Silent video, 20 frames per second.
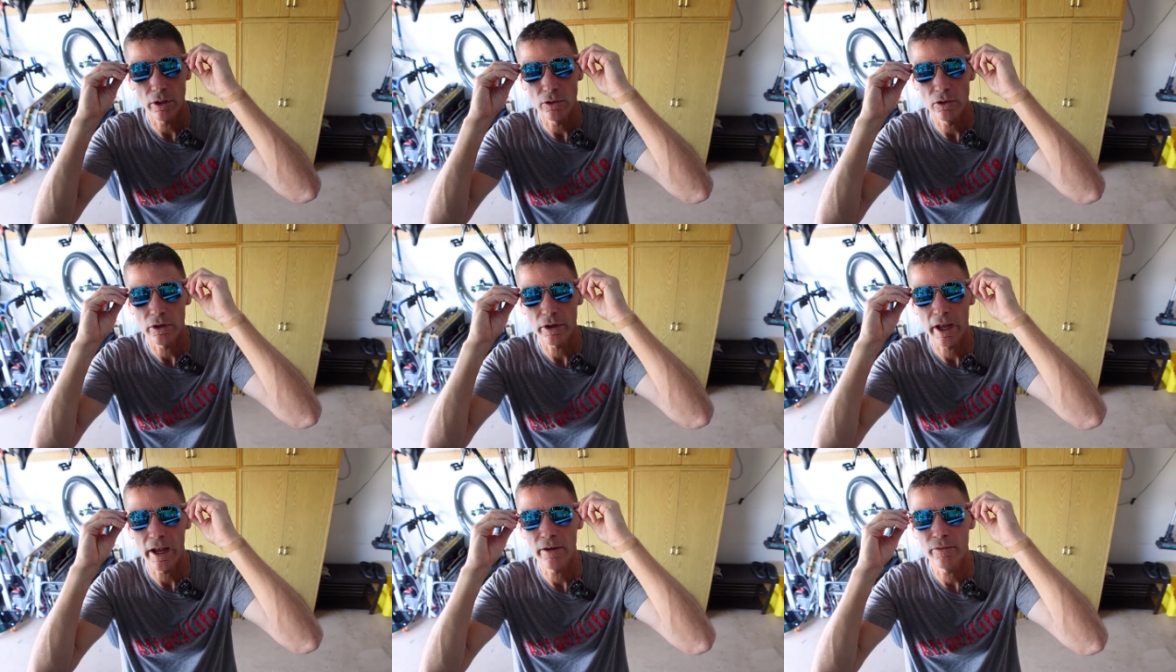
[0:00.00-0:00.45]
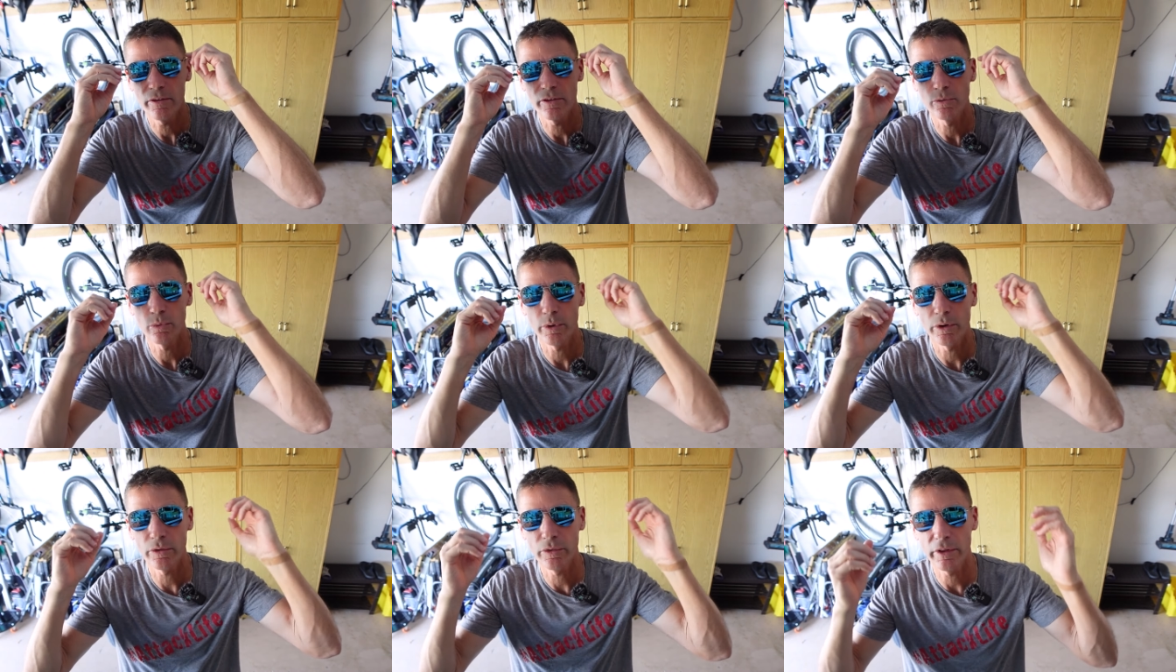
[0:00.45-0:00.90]
I look, I have
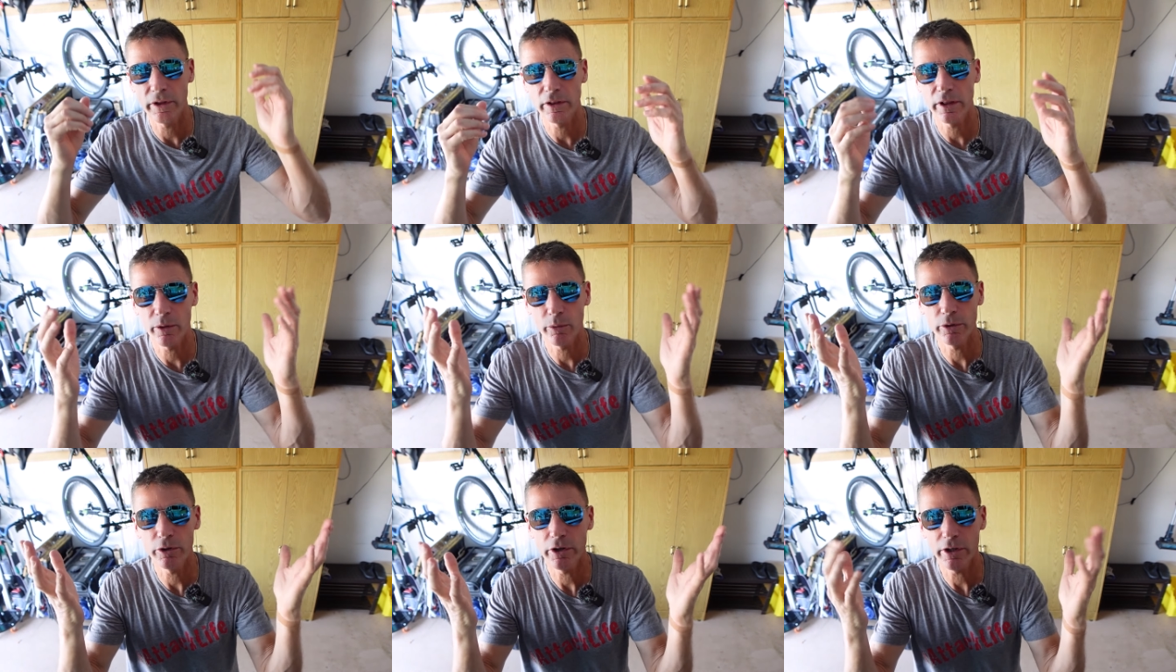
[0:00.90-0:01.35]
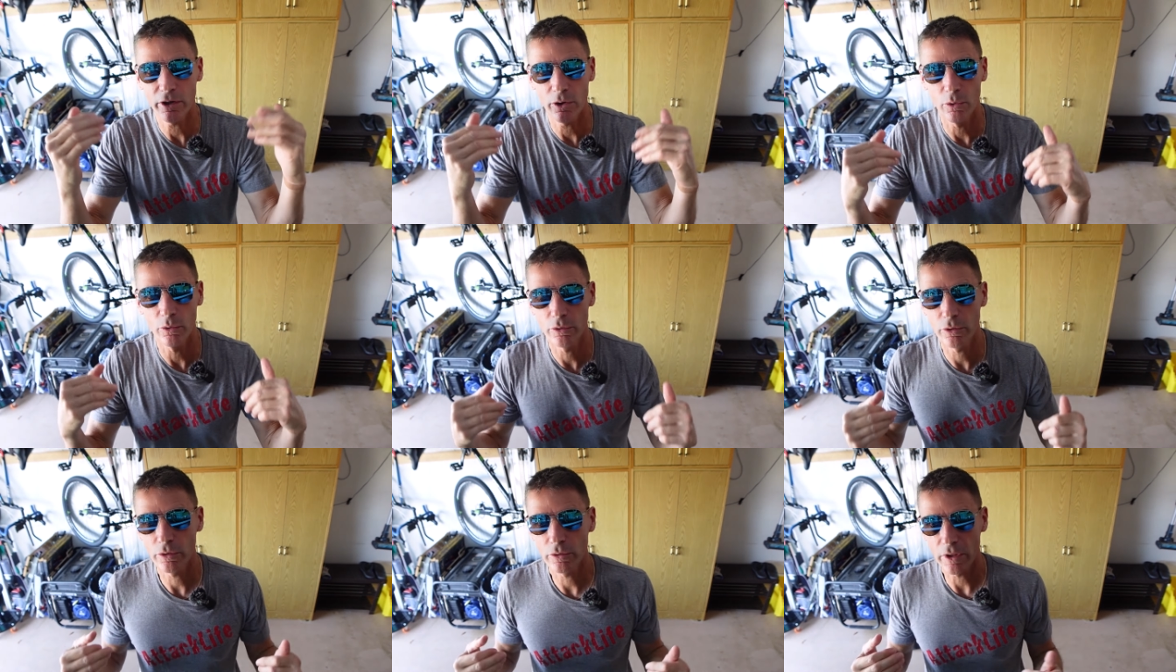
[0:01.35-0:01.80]
this weird thing, like when you get
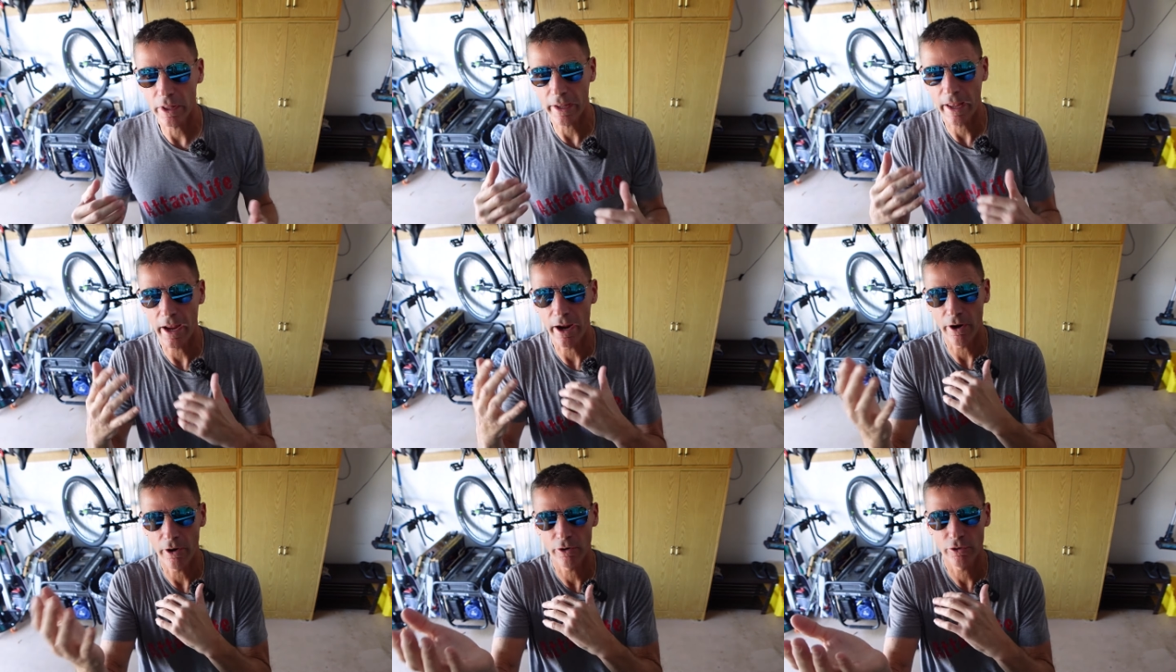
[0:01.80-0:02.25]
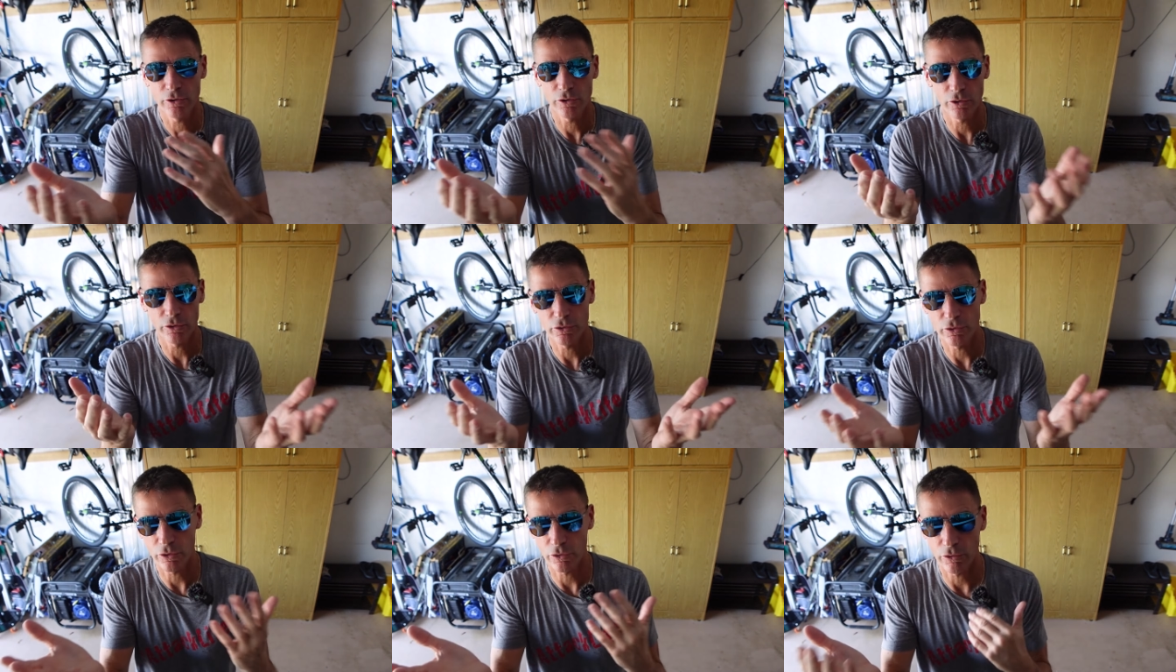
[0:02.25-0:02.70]
older, like hair
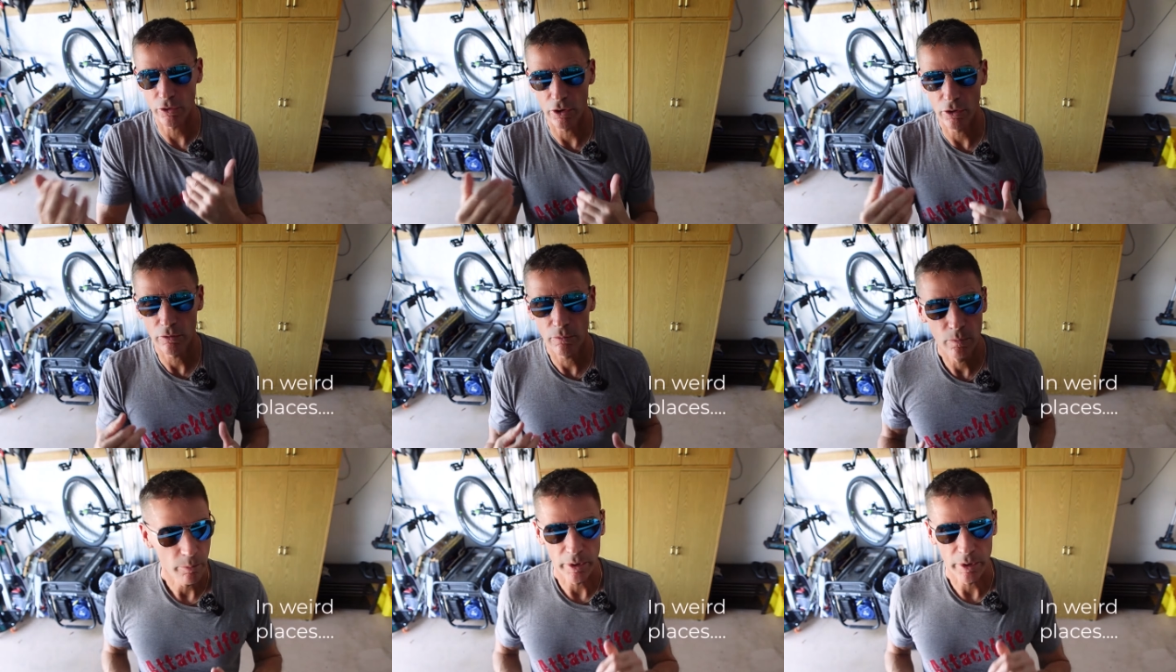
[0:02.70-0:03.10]
starts to grow.